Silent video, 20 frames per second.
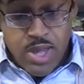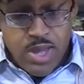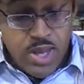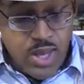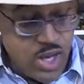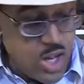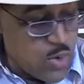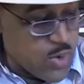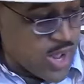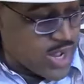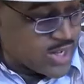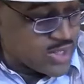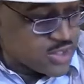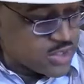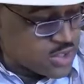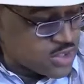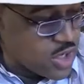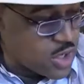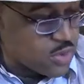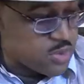Anyway,
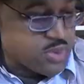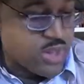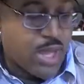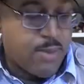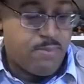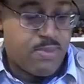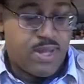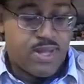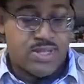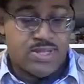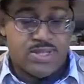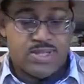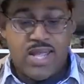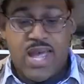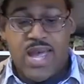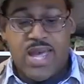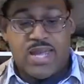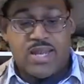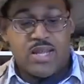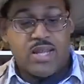so that being
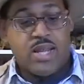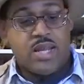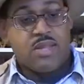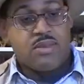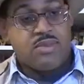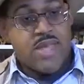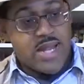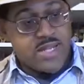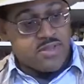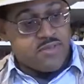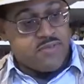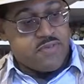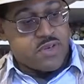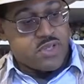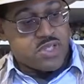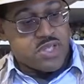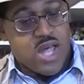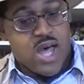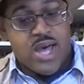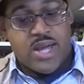said, that's the
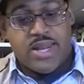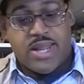first guy.